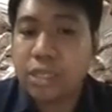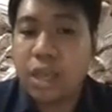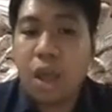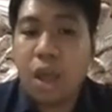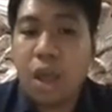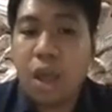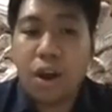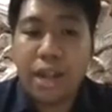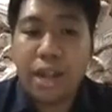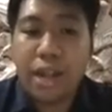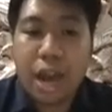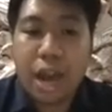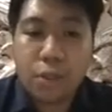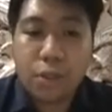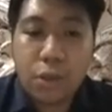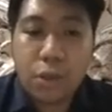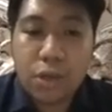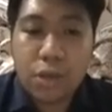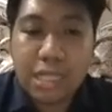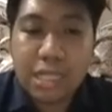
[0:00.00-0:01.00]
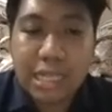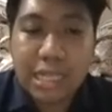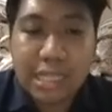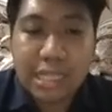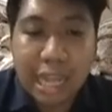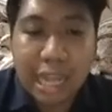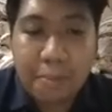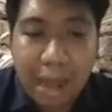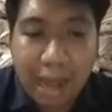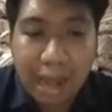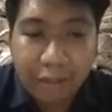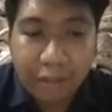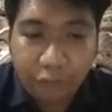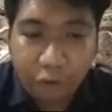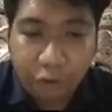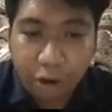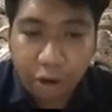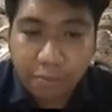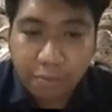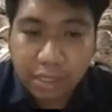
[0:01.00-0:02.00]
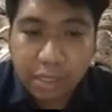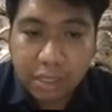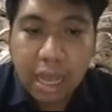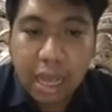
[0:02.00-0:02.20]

on how to use the said platforms.